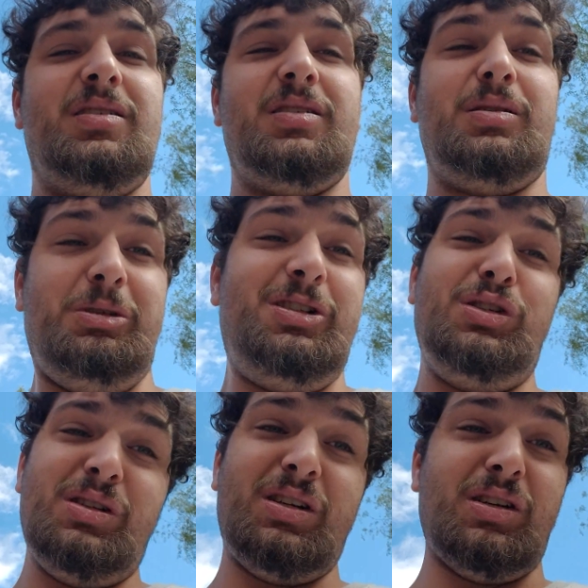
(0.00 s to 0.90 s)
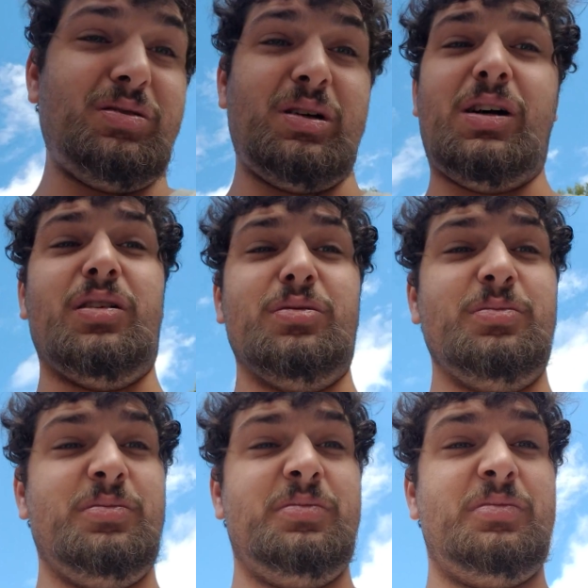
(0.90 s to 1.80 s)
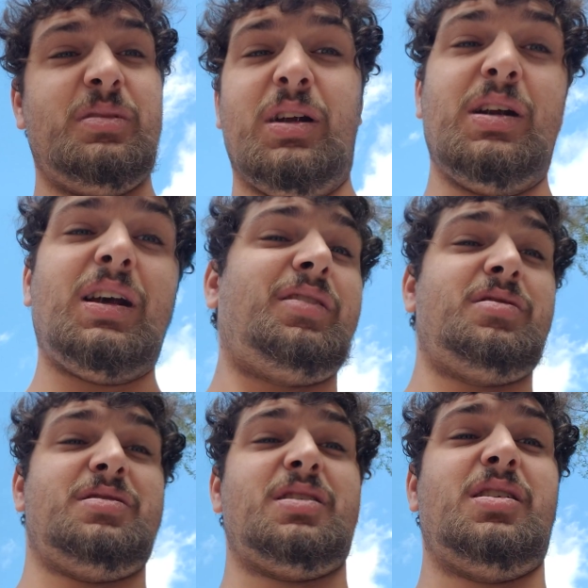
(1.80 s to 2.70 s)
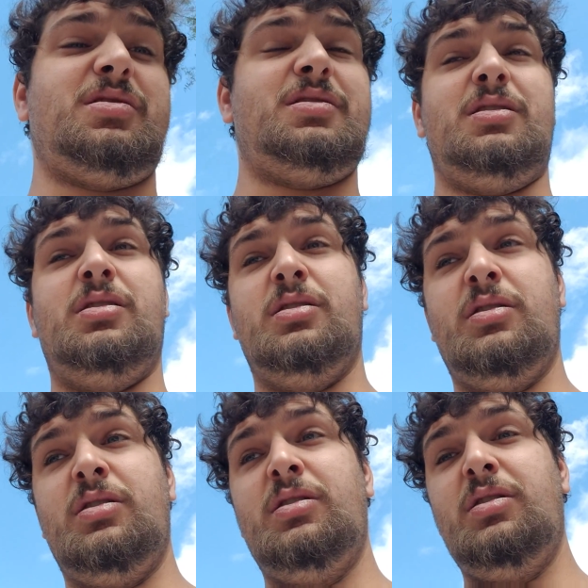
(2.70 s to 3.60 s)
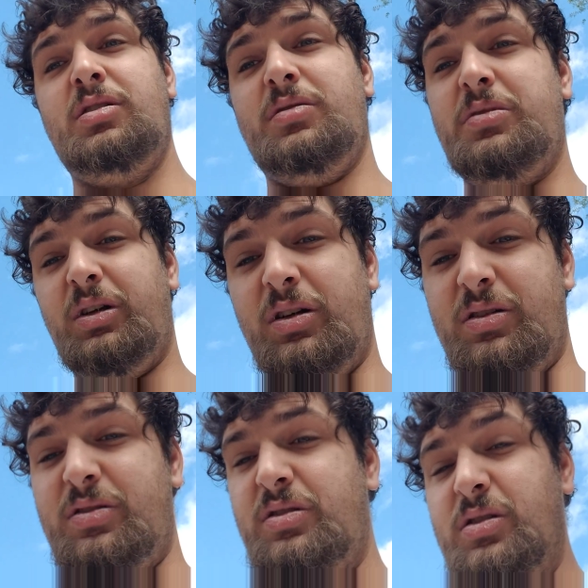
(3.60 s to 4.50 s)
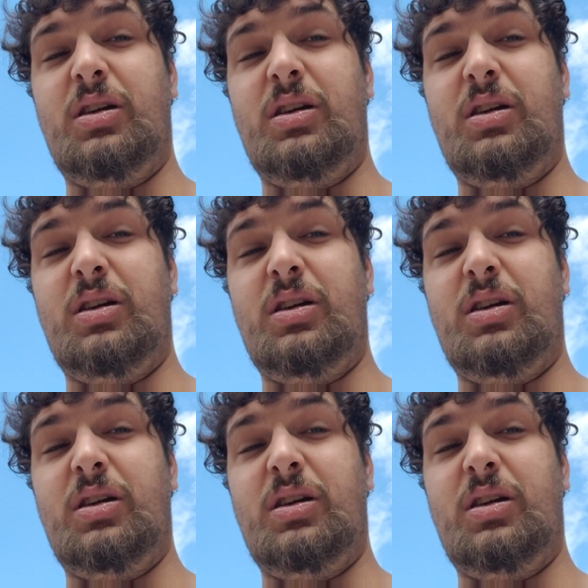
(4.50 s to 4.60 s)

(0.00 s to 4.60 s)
want you to go out and exercise because